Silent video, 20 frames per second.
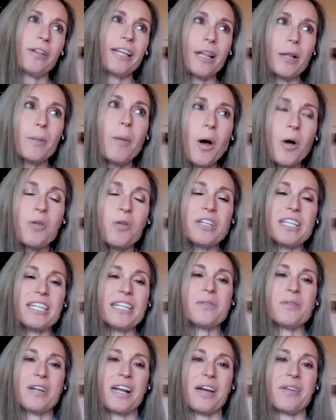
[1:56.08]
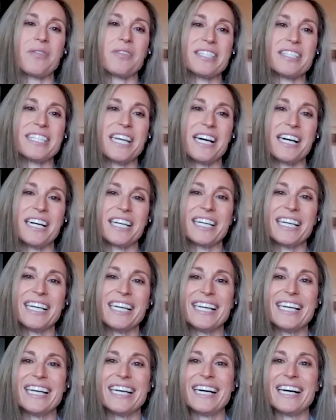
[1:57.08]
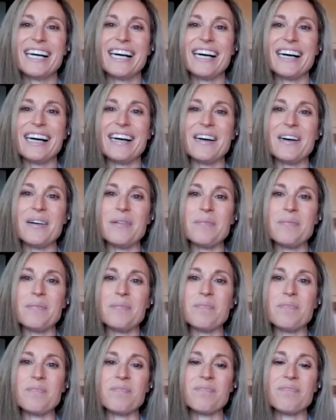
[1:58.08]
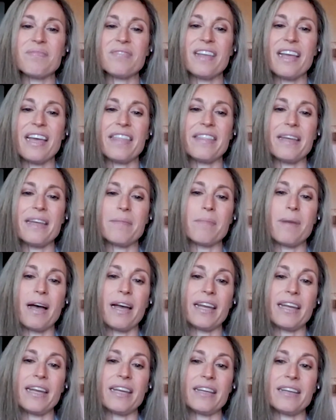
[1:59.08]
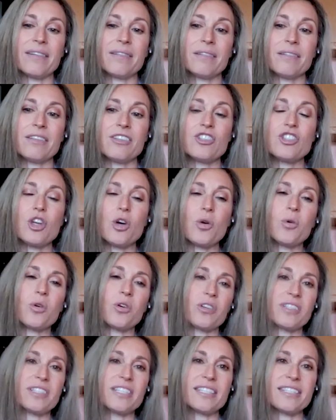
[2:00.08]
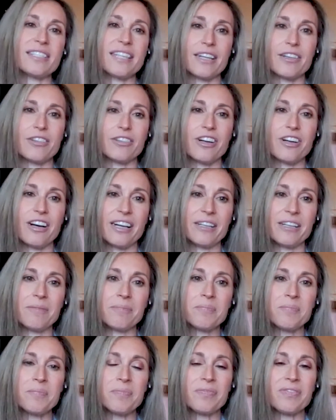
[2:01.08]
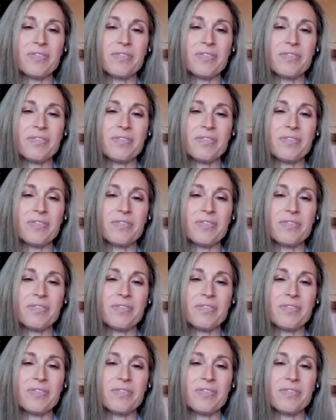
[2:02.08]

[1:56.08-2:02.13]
little pony when I was young, and then my show horses later on.